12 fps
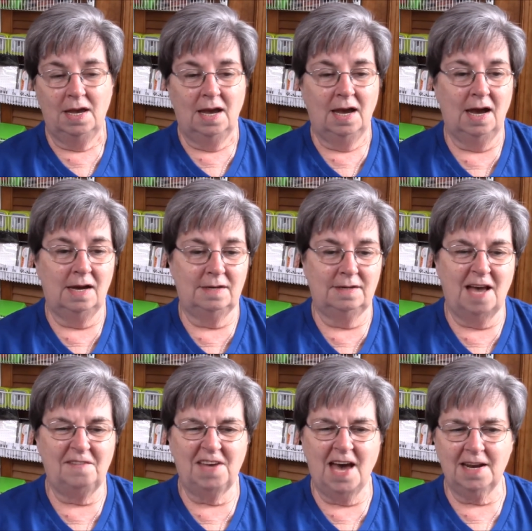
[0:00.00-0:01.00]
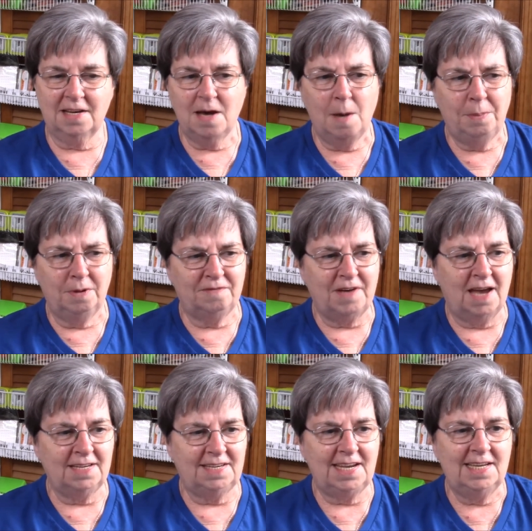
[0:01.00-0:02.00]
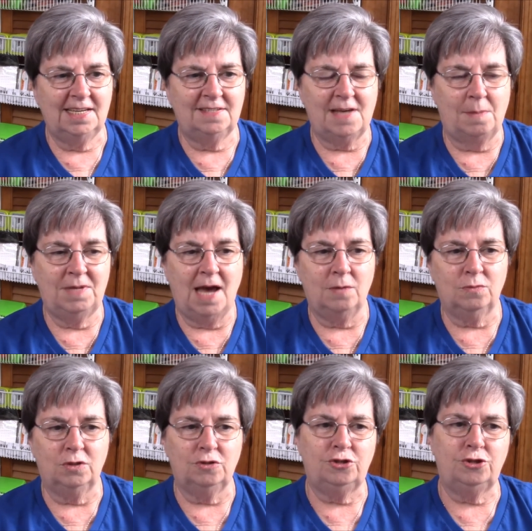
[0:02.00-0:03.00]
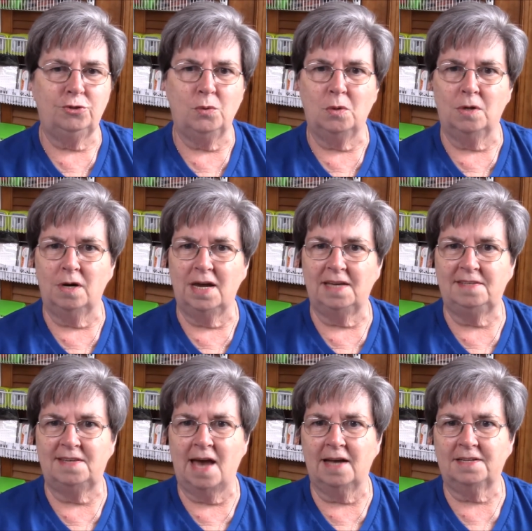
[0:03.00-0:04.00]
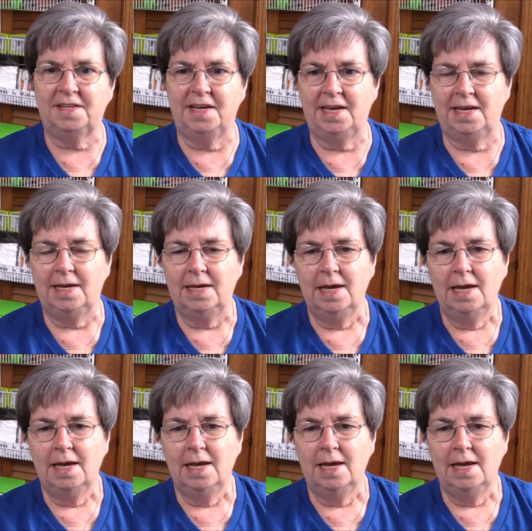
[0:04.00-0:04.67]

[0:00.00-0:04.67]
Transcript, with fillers: Uh, I've got a couple of ideas. I'm not real sure exactly